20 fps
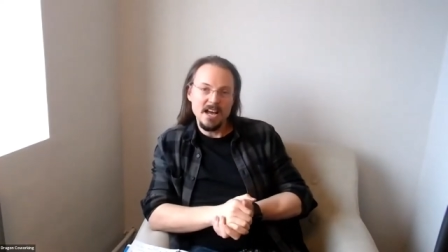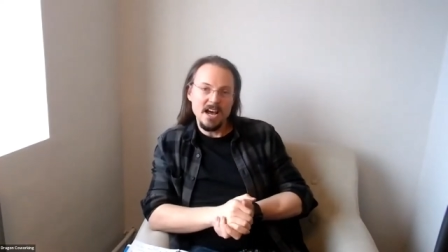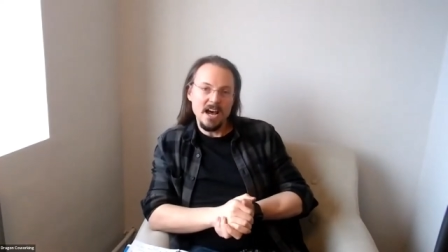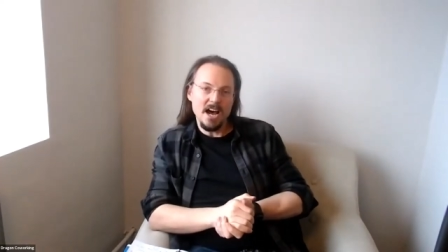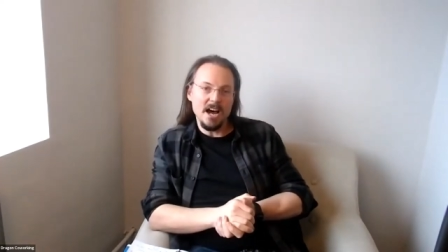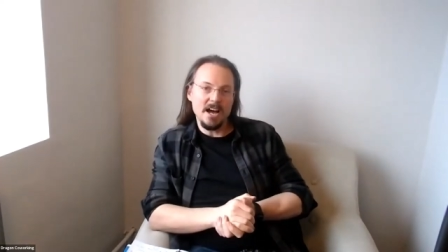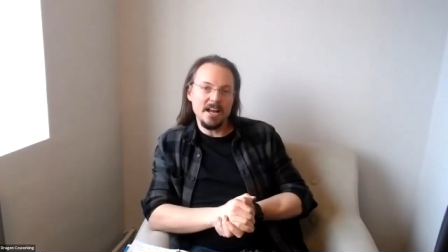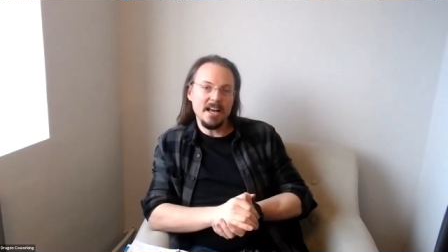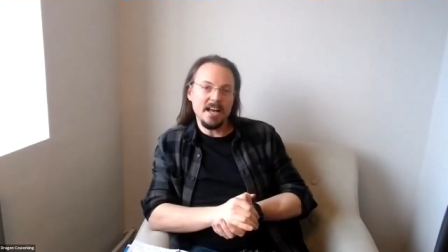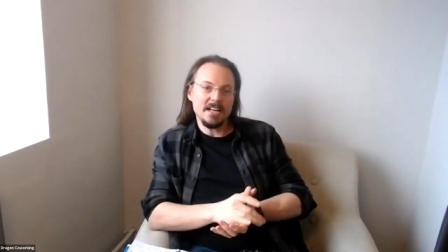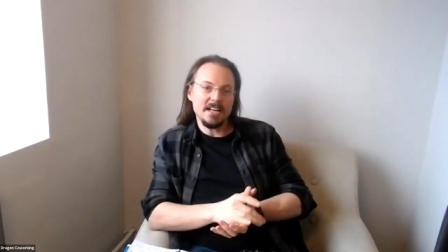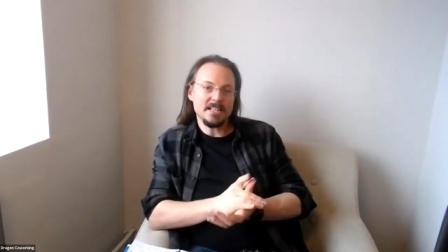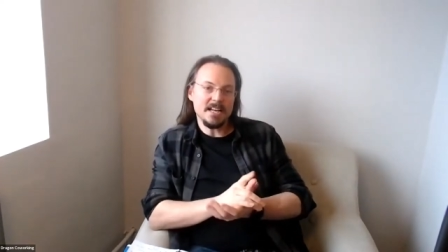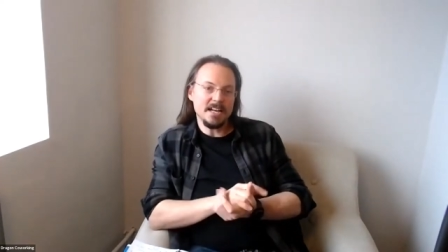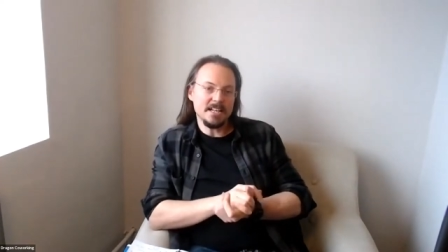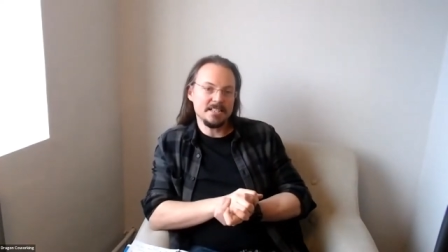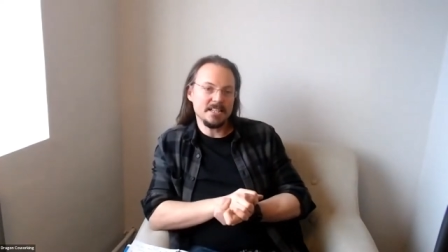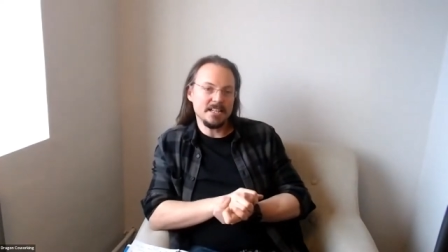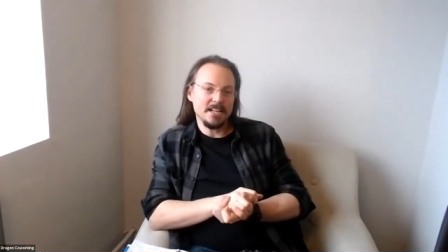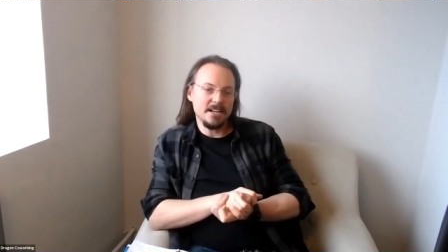Yeah,
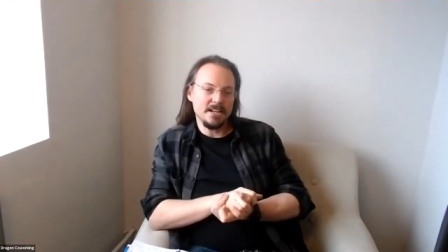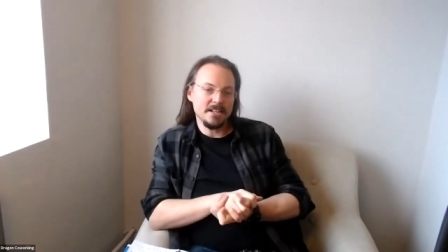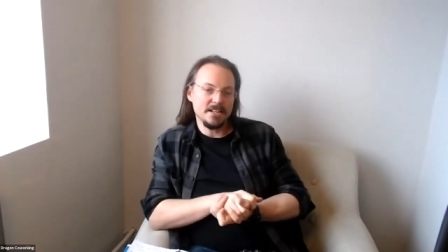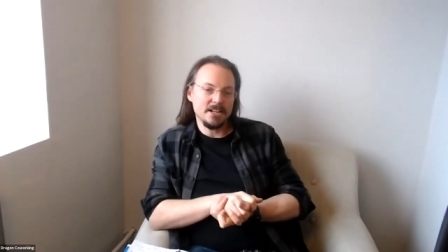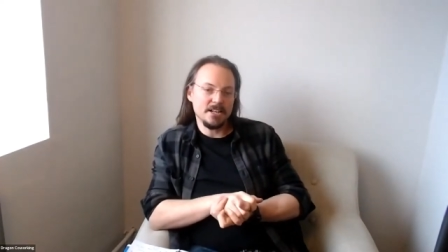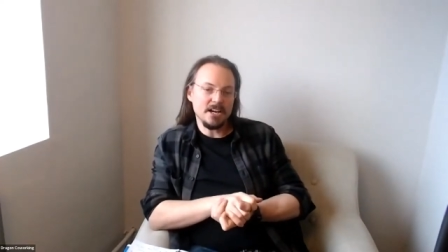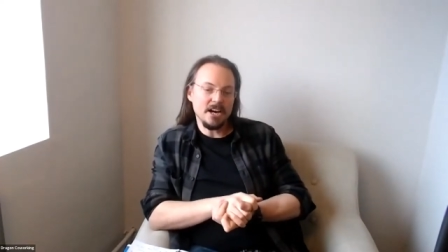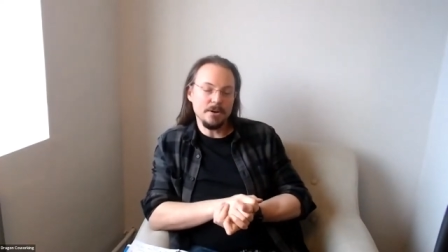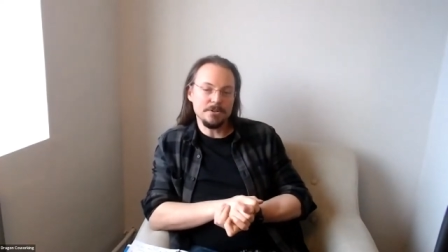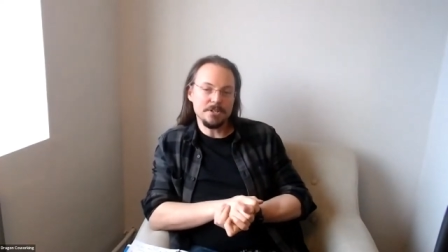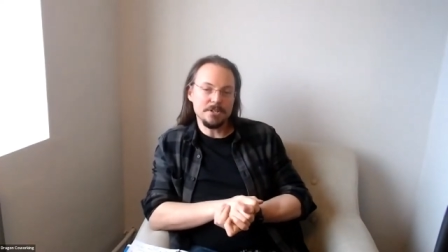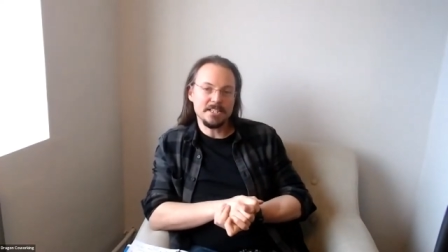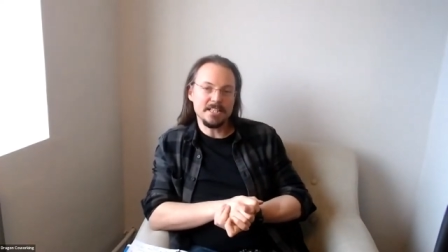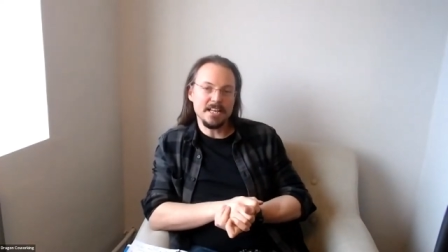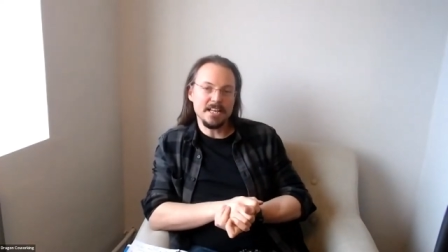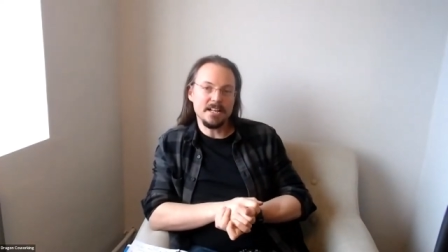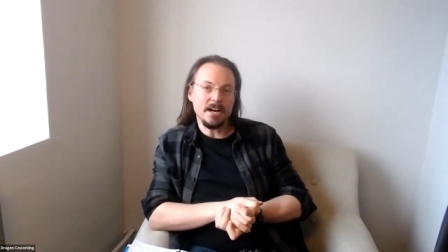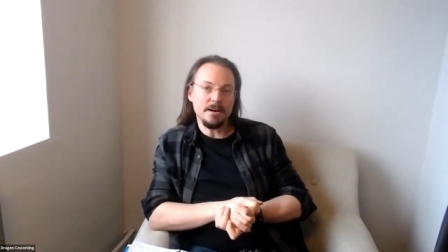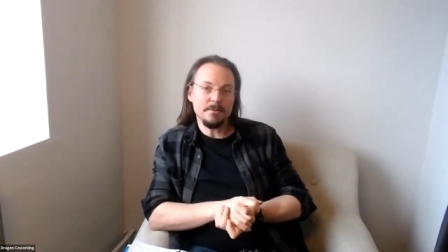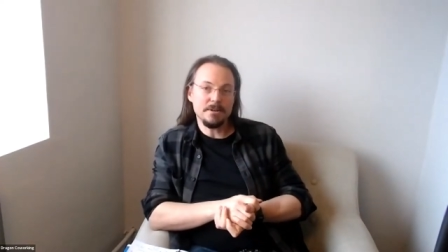as Carl just
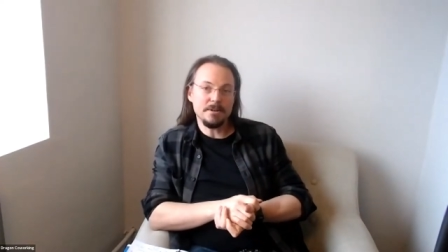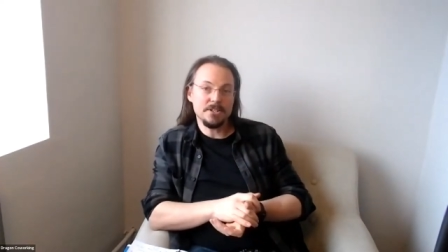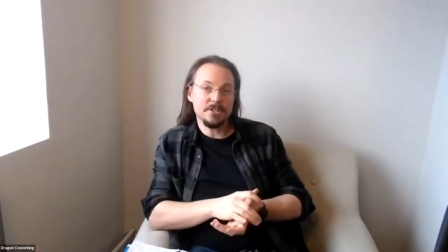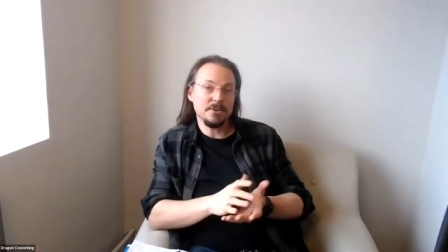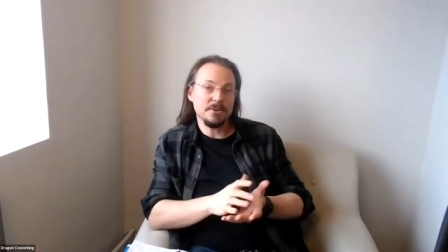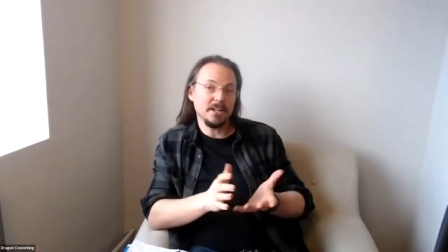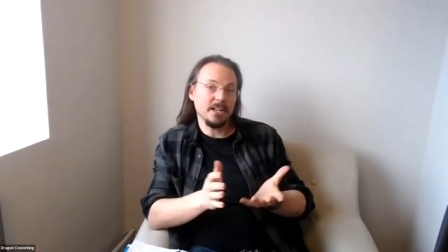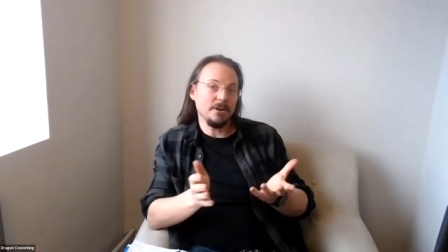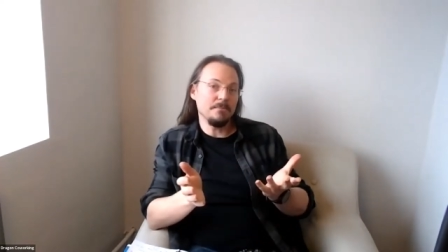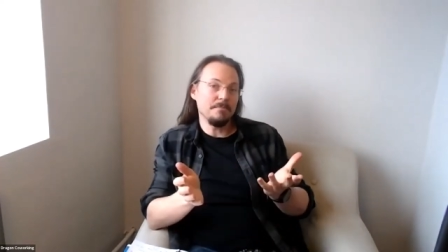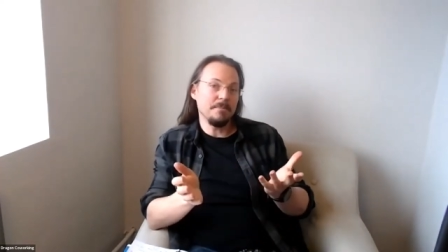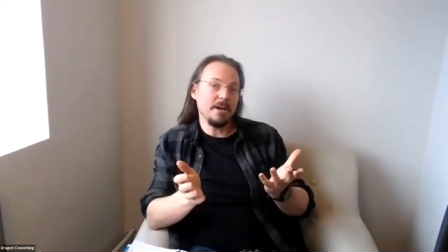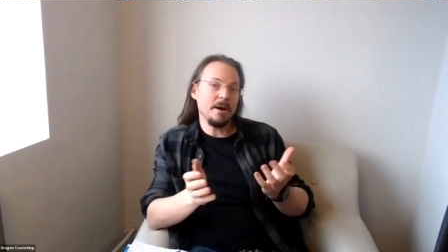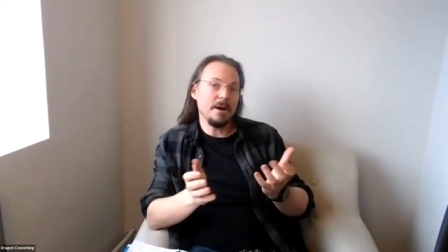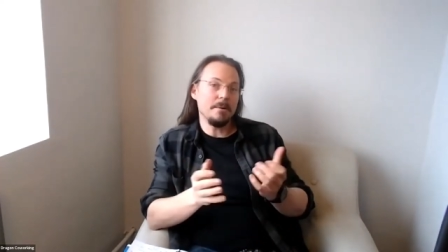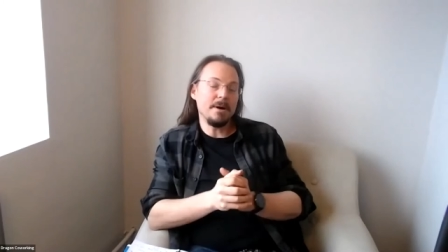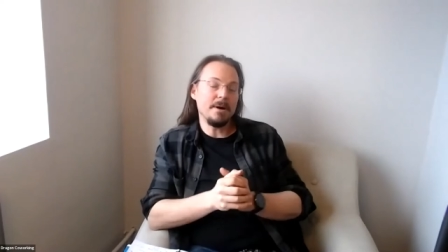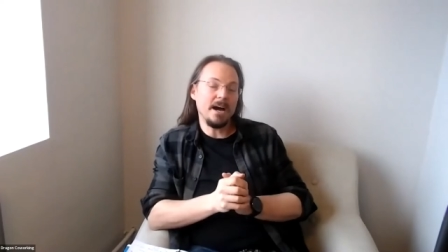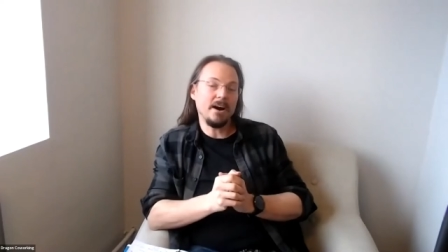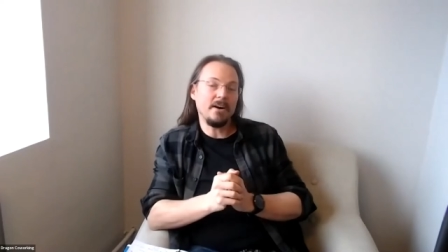said, I'm going to talk a little bit
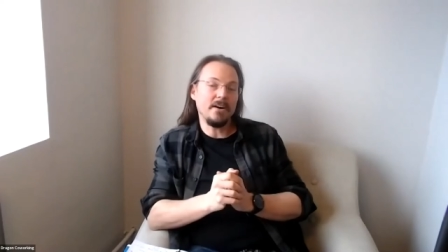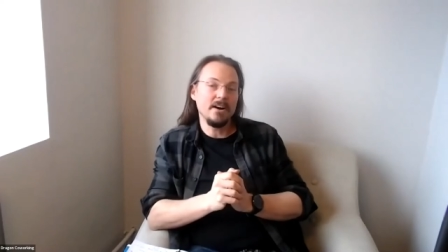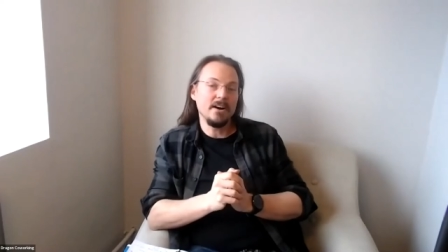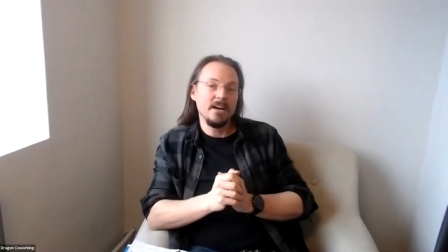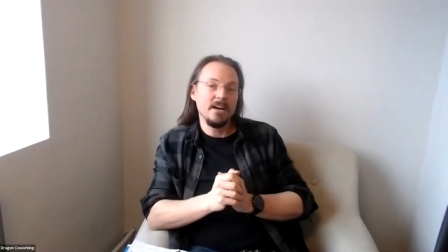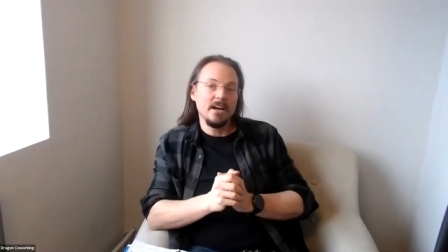about